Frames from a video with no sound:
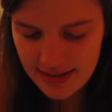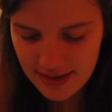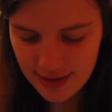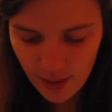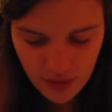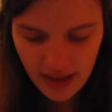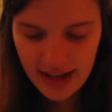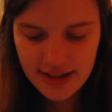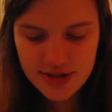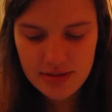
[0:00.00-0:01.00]
go that
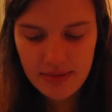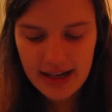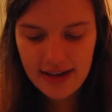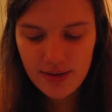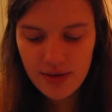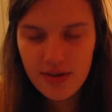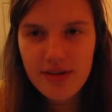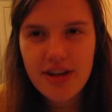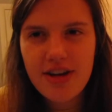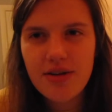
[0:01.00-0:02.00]
extra mile,
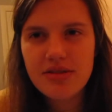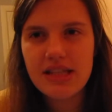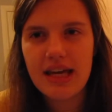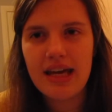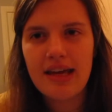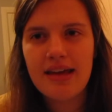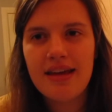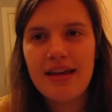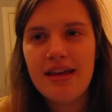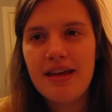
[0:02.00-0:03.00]
to like
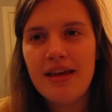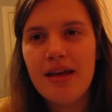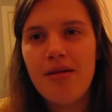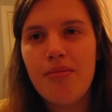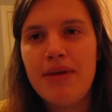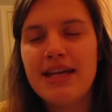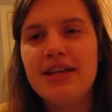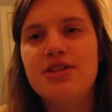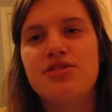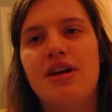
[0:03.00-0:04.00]
make
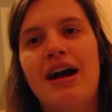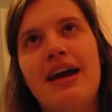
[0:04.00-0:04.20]
it dry.